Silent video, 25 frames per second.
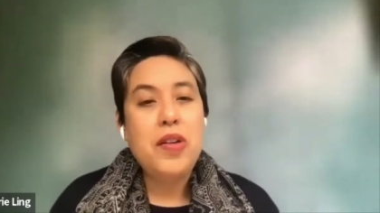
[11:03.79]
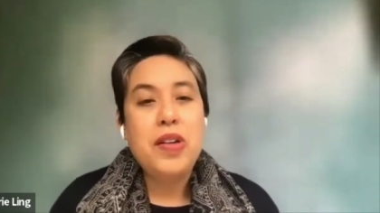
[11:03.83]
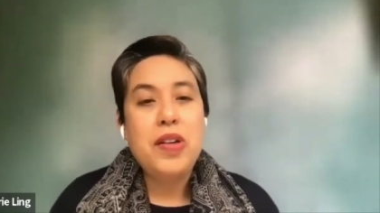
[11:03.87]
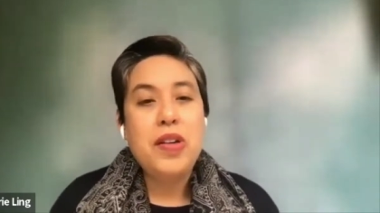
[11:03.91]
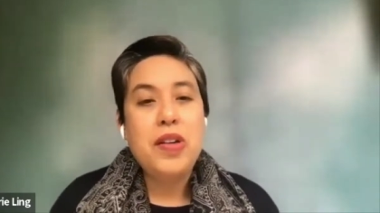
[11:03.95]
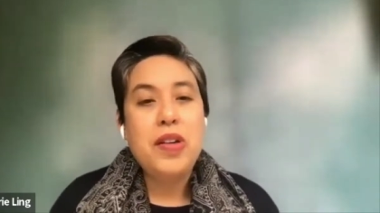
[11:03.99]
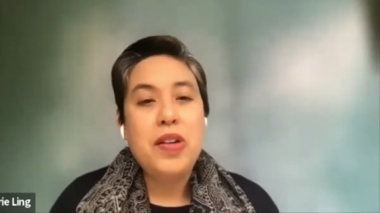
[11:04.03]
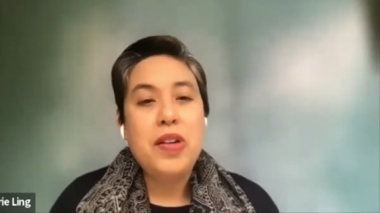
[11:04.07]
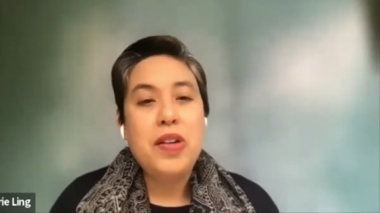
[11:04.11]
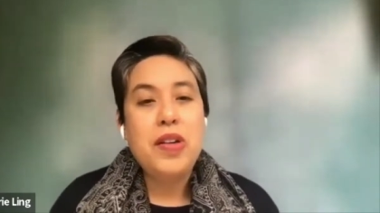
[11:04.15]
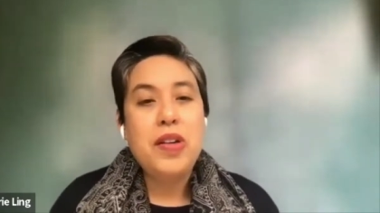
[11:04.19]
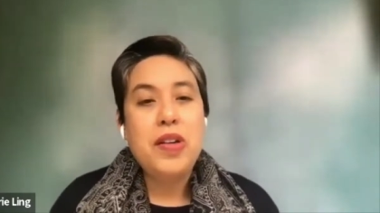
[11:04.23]

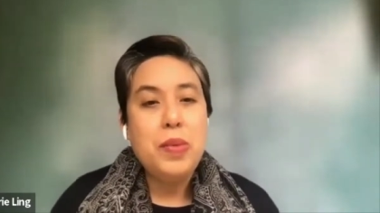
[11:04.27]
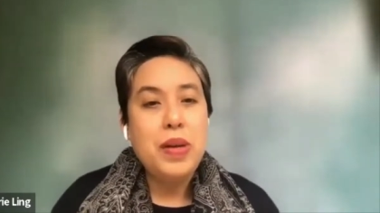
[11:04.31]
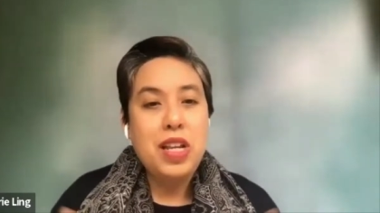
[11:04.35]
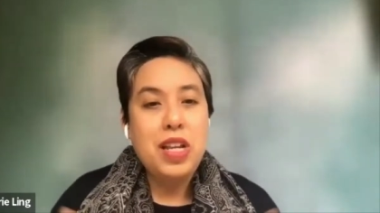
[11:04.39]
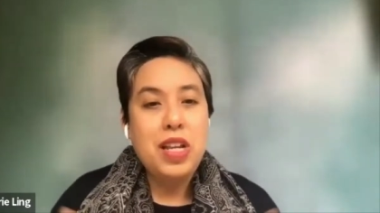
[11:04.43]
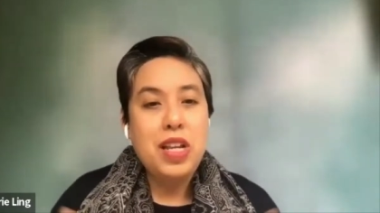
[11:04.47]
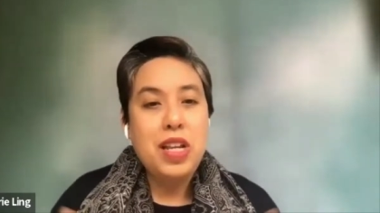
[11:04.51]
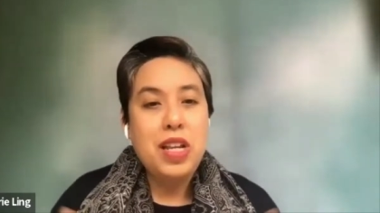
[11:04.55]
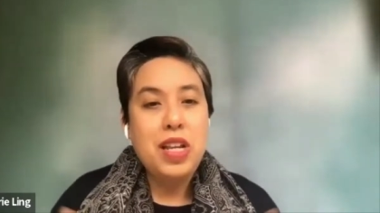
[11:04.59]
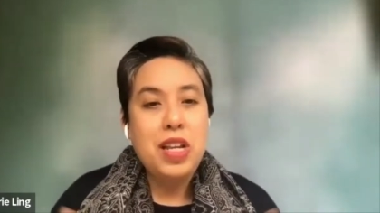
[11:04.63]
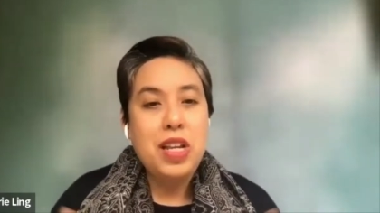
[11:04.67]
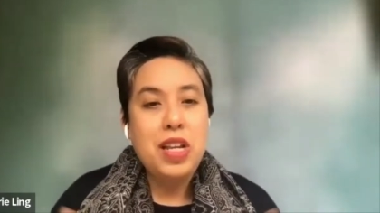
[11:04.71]
I'm
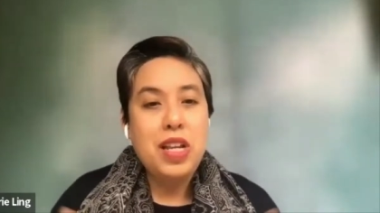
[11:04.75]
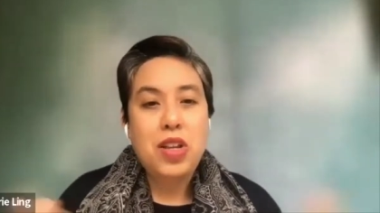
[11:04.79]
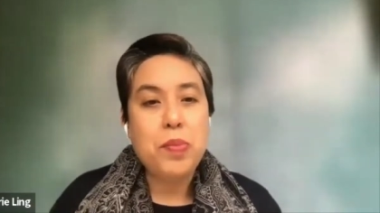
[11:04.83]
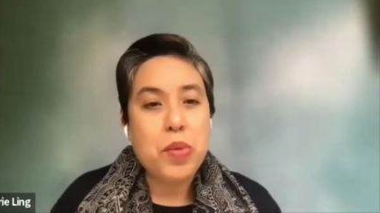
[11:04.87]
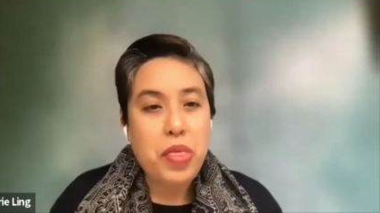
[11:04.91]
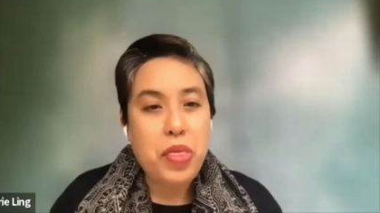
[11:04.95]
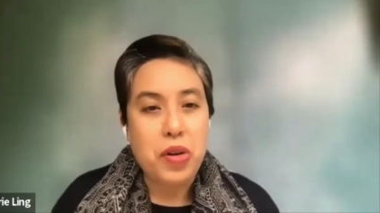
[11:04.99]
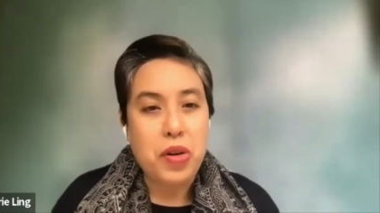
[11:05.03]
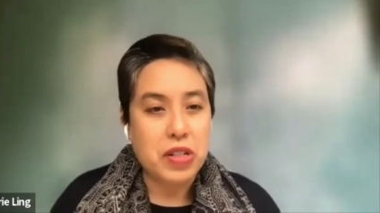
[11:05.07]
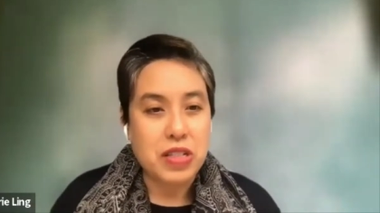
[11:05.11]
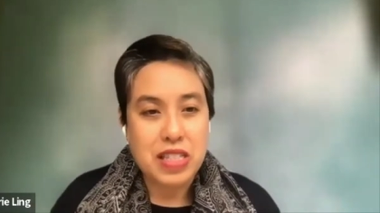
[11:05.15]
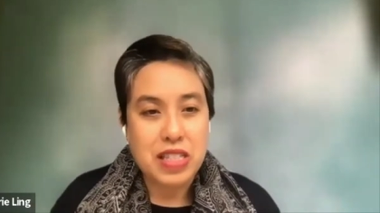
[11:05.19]
curious, what are your
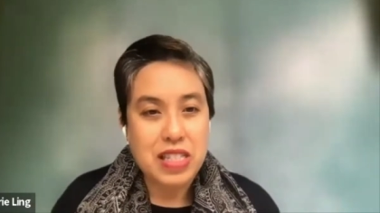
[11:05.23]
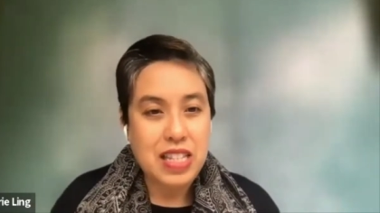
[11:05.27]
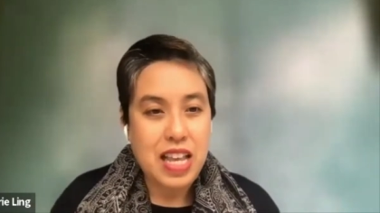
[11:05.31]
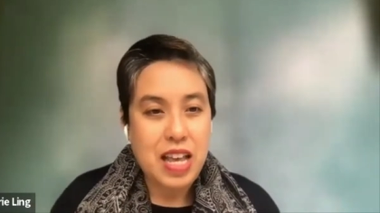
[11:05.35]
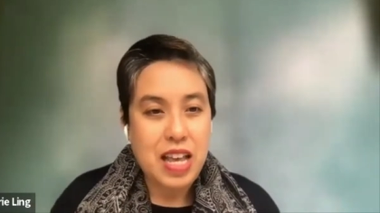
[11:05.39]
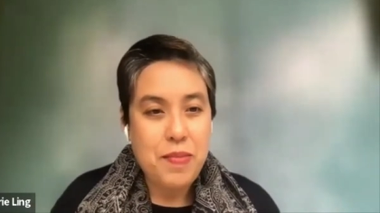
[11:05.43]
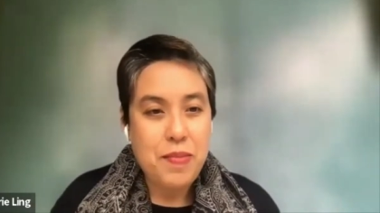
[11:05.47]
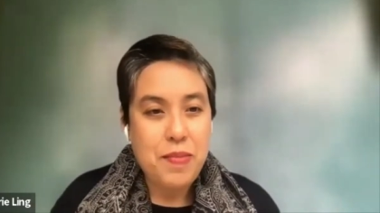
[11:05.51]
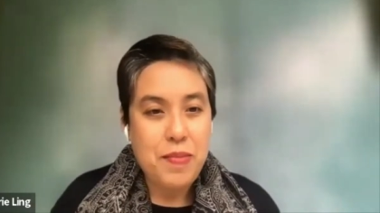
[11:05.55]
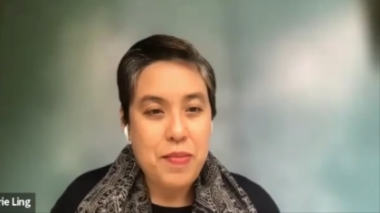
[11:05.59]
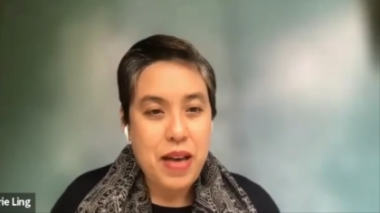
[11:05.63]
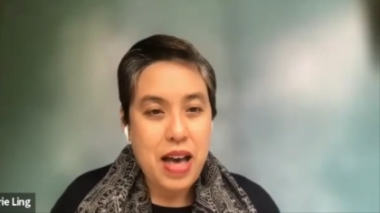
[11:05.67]
broad
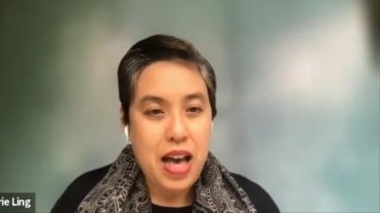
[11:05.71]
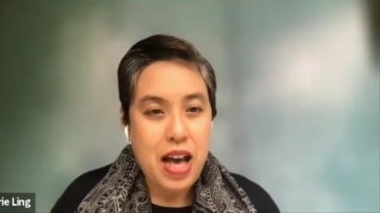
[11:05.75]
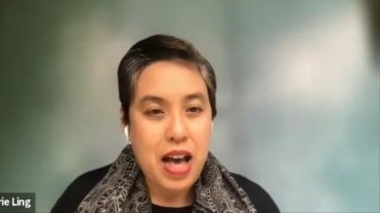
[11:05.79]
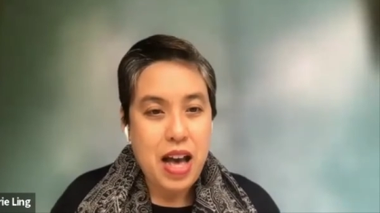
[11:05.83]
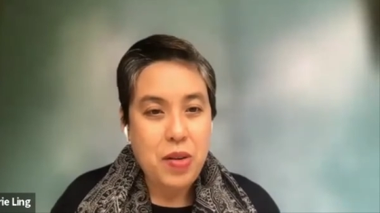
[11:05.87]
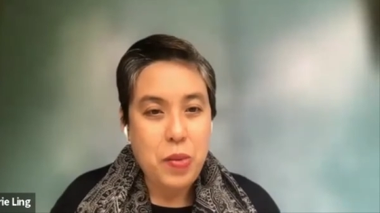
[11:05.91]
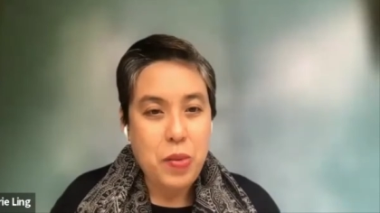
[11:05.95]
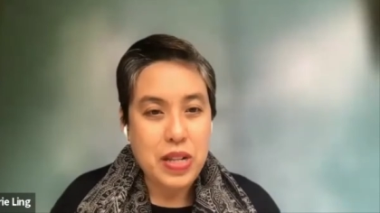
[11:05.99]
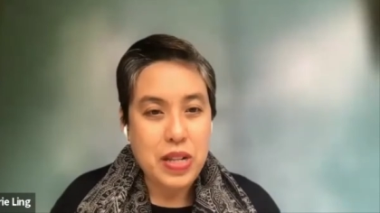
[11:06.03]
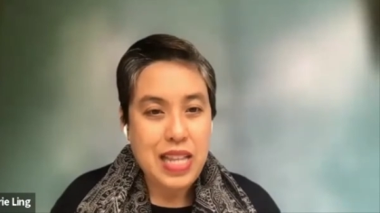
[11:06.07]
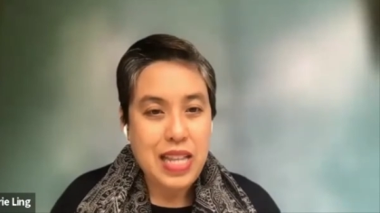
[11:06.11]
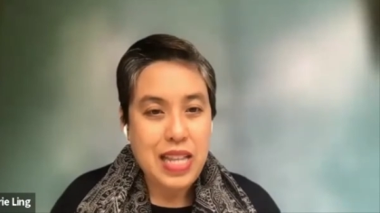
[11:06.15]
thoughts
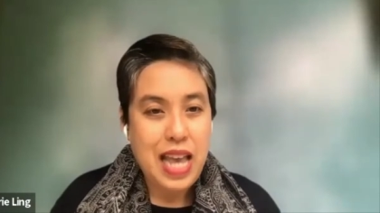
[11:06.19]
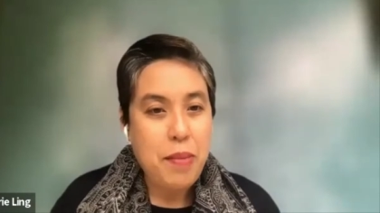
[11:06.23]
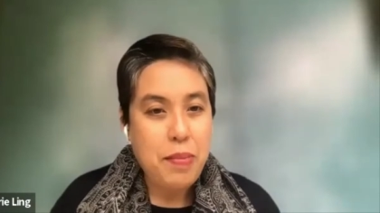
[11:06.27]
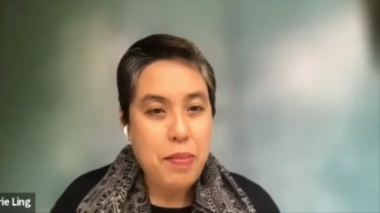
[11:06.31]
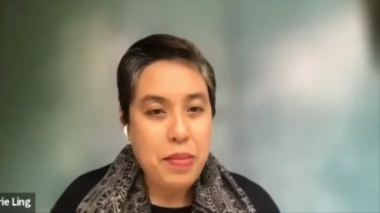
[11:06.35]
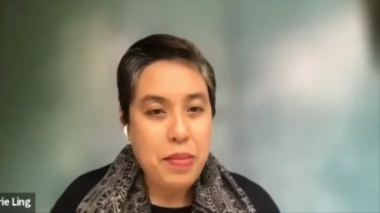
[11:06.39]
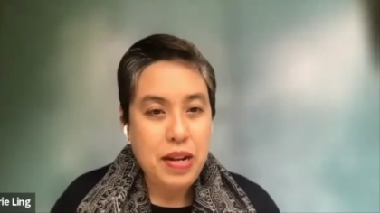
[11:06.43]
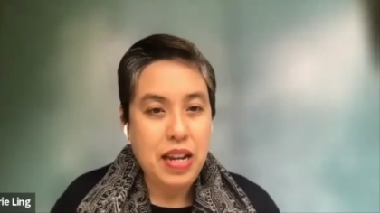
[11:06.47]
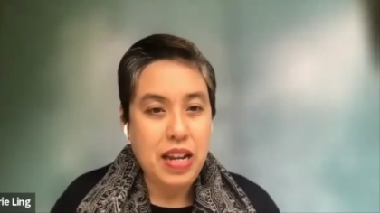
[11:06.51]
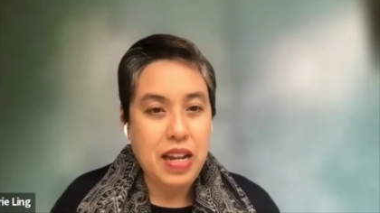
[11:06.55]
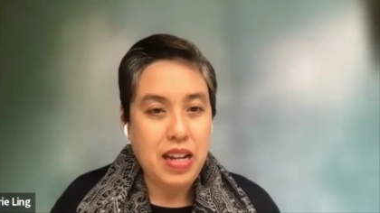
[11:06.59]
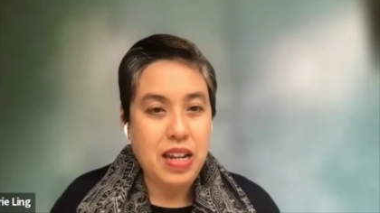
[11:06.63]
about
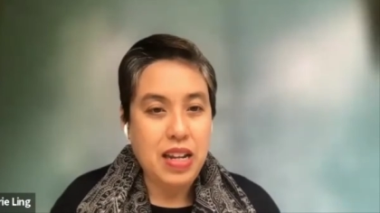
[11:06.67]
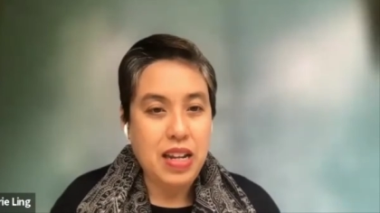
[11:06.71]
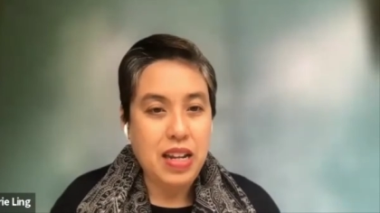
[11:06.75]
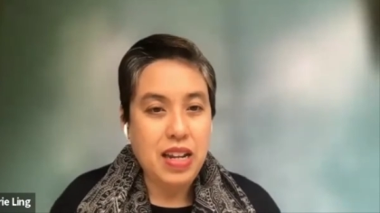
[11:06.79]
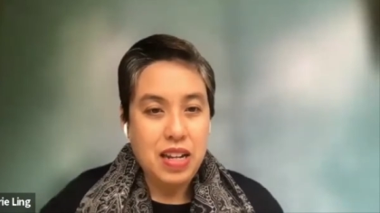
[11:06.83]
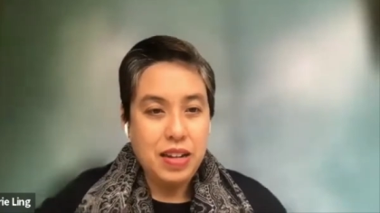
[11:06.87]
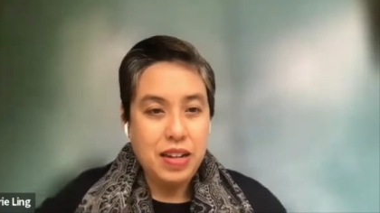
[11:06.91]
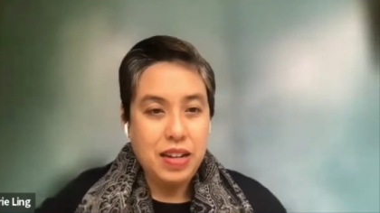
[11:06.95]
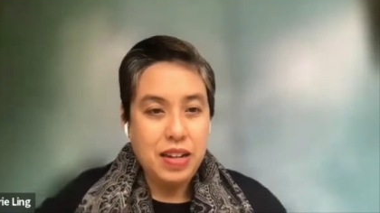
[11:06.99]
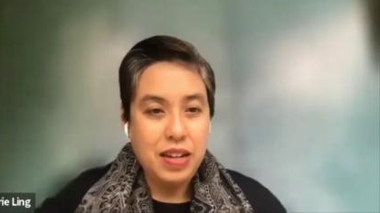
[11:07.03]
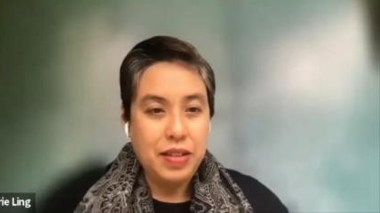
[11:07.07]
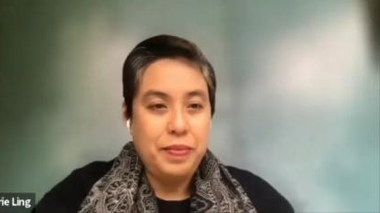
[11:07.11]
what's happening?